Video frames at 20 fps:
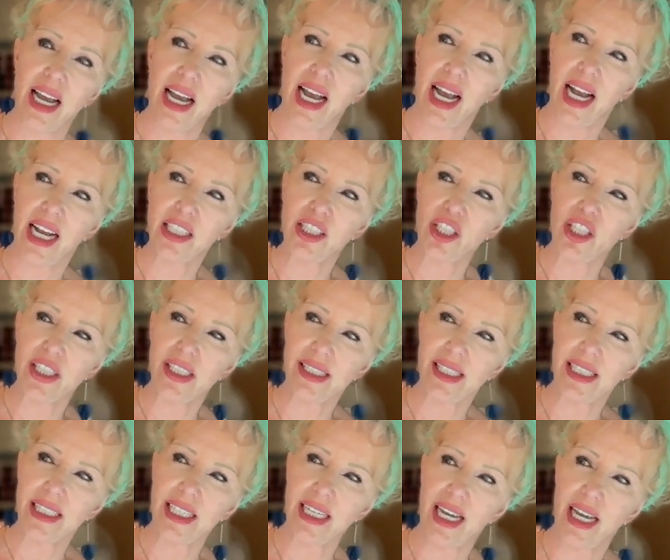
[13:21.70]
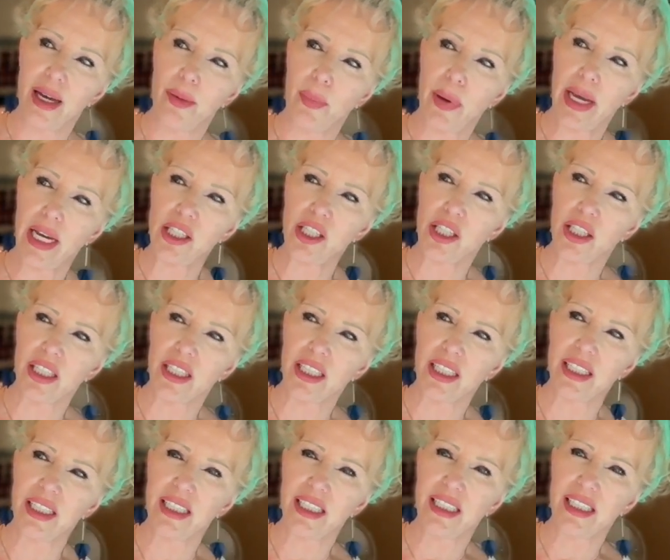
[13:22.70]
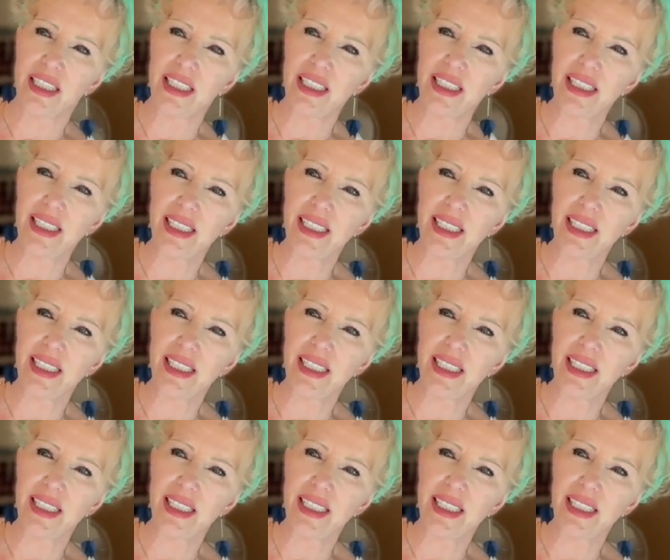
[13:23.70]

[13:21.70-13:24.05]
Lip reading: and she said to her patient, "Does